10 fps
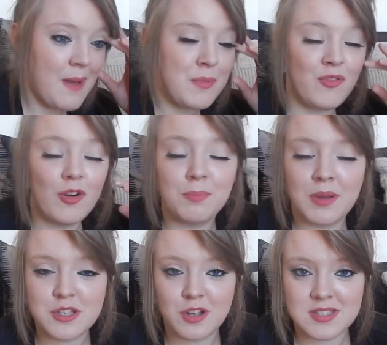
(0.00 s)
before the
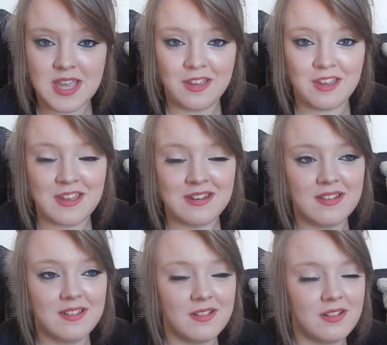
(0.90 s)
picture got taken,
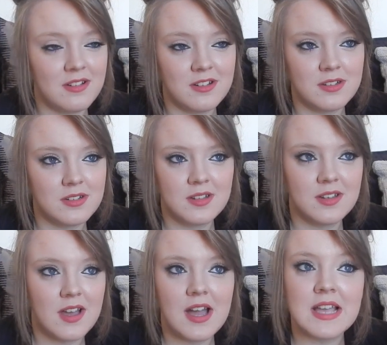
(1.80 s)

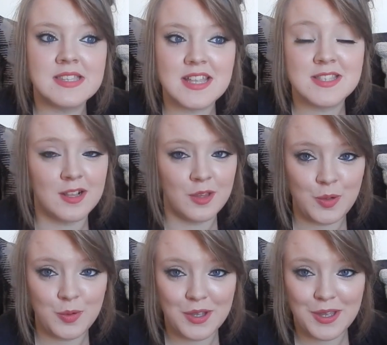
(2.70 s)
I said to
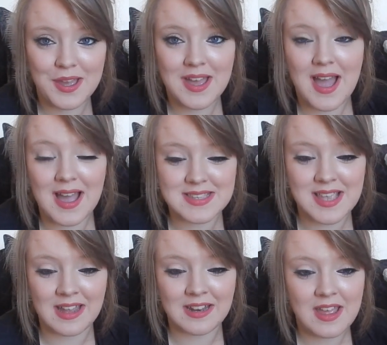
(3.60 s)
Luke, I
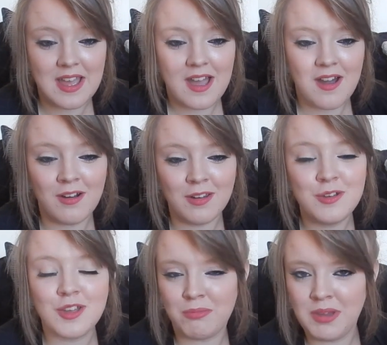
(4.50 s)
said, oh
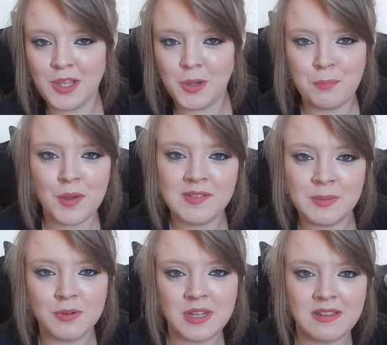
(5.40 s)
Luke, me and you are birthday
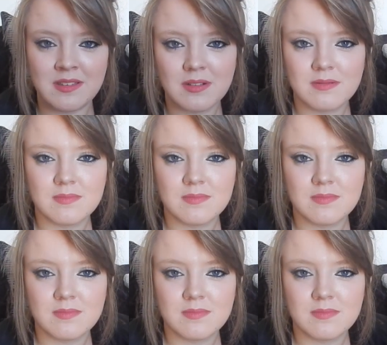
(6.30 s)
buddies.